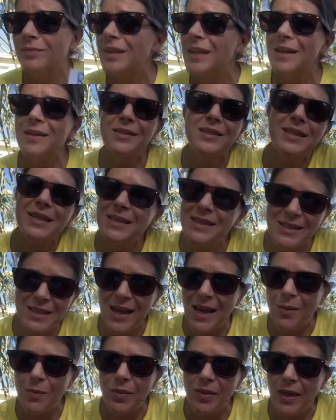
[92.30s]
It's the
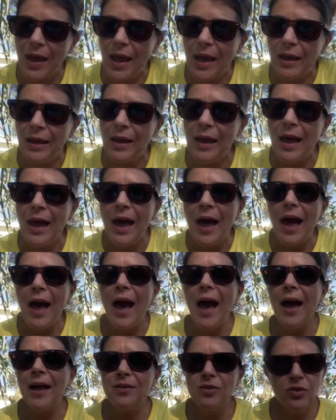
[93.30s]
same thing.
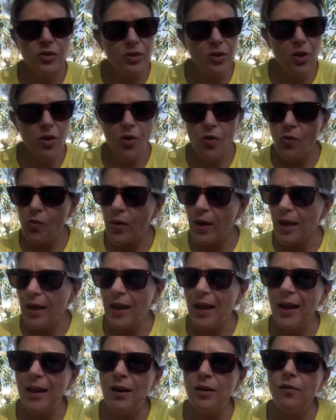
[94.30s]
And so
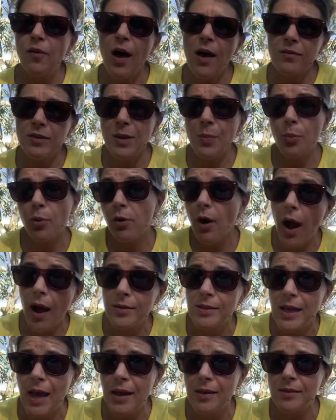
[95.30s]
it involves a
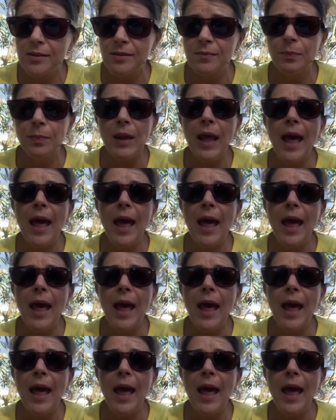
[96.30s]
process.